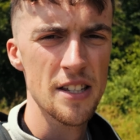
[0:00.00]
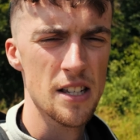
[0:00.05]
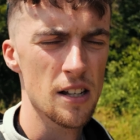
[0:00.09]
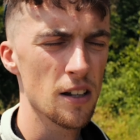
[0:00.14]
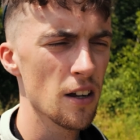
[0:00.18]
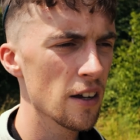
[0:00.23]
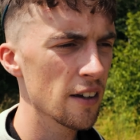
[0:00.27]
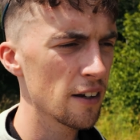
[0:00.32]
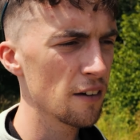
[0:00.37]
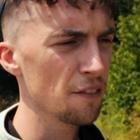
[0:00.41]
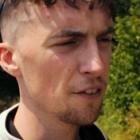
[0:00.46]
this a
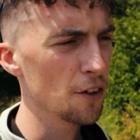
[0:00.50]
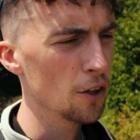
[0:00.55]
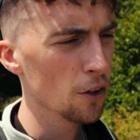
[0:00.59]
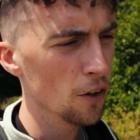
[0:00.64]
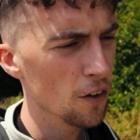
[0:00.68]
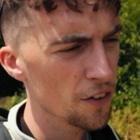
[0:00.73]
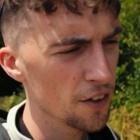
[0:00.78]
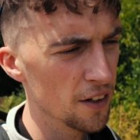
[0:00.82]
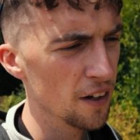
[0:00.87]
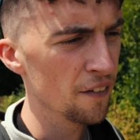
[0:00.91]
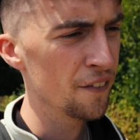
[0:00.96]
like, of
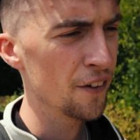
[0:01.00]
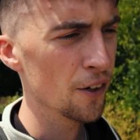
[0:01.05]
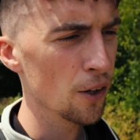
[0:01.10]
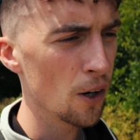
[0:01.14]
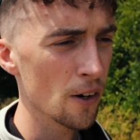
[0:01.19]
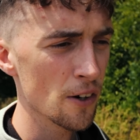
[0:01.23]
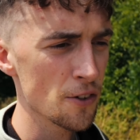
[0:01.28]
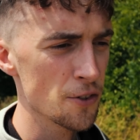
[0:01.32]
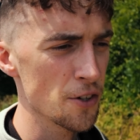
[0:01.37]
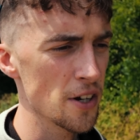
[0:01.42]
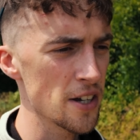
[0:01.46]
course, and if you
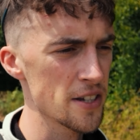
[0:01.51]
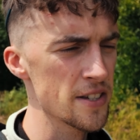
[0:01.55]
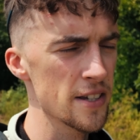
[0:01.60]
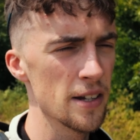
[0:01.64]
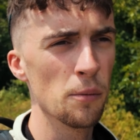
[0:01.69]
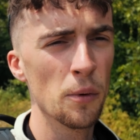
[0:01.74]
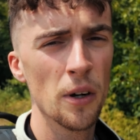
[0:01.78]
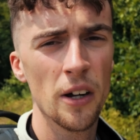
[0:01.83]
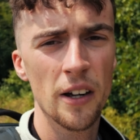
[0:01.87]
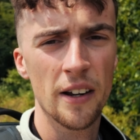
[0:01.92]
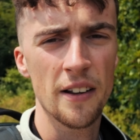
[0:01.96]
are interested
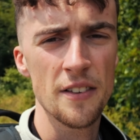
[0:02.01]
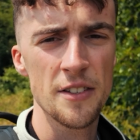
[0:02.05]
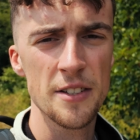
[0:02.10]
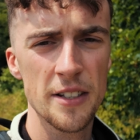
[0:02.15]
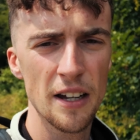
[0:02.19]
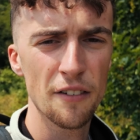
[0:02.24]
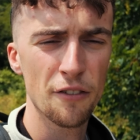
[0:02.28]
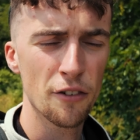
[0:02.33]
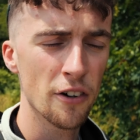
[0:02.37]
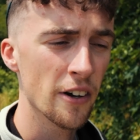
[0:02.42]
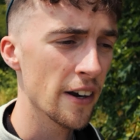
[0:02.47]
in working
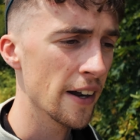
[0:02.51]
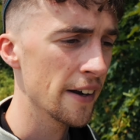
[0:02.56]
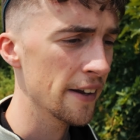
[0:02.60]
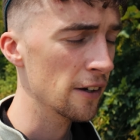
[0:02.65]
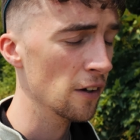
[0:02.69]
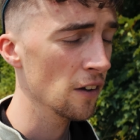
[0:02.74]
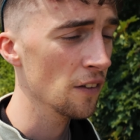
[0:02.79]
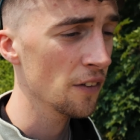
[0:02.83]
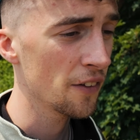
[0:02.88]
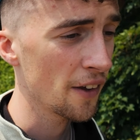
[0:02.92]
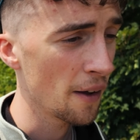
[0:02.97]
together on any
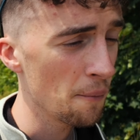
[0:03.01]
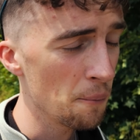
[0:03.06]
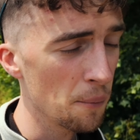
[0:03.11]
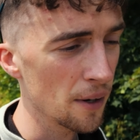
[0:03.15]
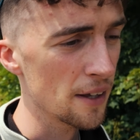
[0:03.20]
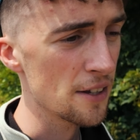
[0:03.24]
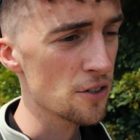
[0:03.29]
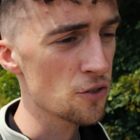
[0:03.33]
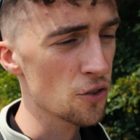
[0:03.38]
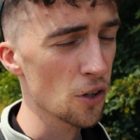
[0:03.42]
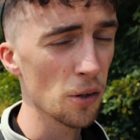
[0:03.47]
content,
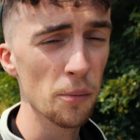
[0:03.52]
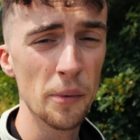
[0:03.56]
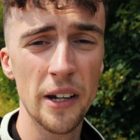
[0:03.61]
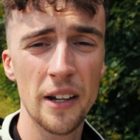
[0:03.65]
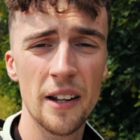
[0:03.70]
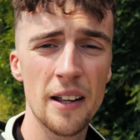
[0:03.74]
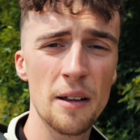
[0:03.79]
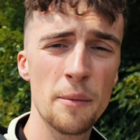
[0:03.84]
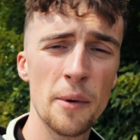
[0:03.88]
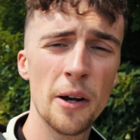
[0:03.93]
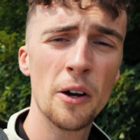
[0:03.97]
please drop me
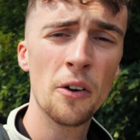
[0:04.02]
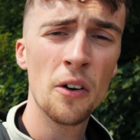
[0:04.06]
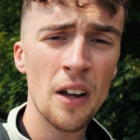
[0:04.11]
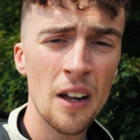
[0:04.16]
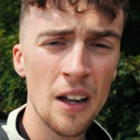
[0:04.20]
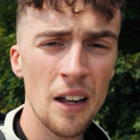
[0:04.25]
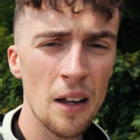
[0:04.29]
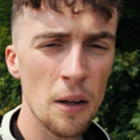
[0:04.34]
an email.